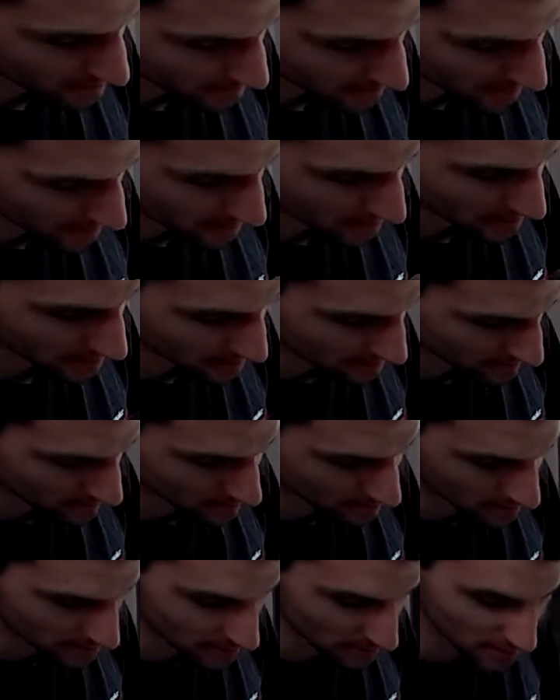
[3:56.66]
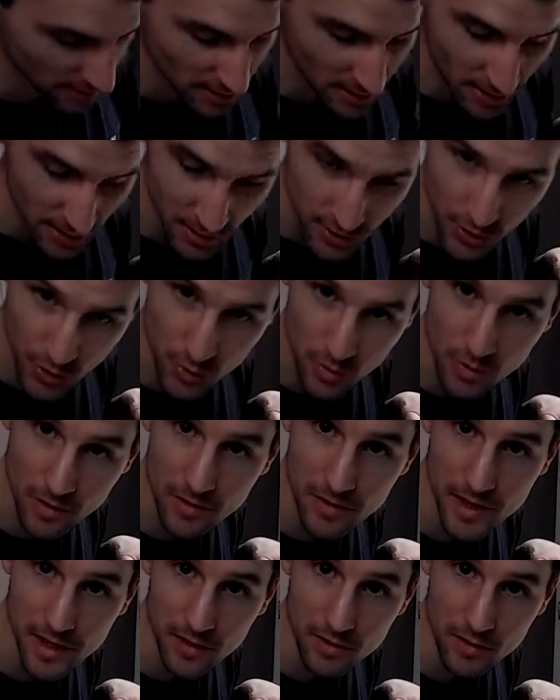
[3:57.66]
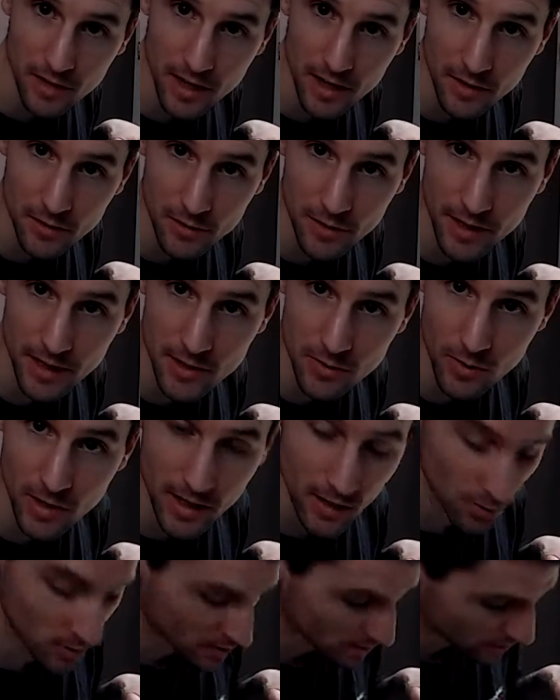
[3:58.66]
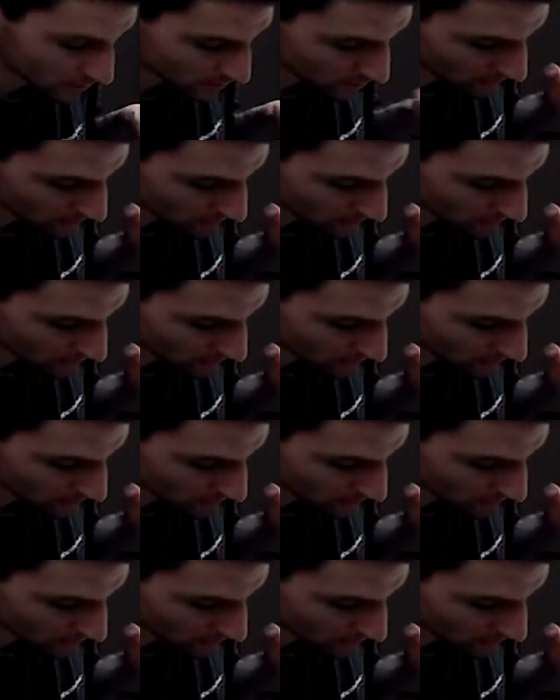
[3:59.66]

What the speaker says: stain it and screw everything together. That's why I wanted to